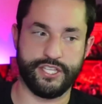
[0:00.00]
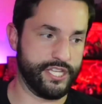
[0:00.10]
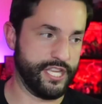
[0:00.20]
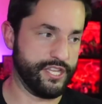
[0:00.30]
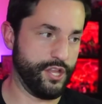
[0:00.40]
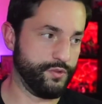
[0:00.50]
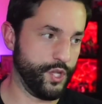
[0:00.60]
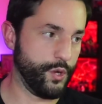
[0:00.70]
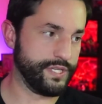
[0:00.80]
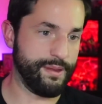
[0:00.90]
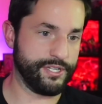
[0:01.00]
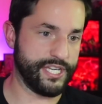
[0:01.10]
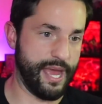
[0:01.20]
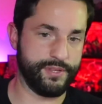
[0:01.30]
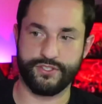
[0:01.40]
And then no, no damage
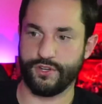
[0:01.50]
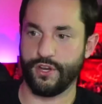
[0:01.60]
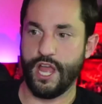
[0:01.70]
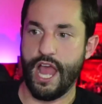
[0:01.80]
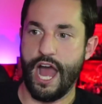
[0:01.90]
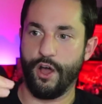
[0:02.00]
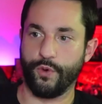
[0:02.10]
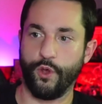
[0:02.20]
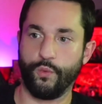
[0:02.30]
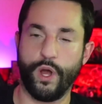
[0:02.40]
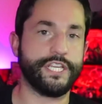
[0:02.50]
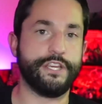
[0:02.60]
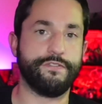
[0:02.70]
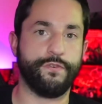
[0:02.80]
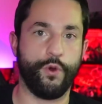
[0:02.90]
happens or I'll roll
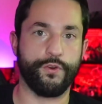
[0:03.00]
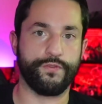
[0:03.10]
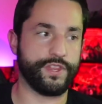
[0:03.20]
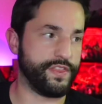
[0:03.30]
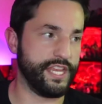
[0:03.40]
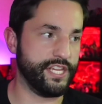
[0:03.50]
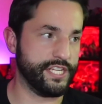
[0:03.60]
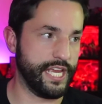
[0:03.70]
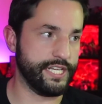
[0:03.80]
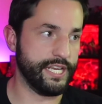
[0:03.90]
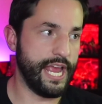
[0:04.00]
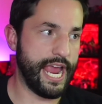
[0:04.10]
1d4 for the thing you did.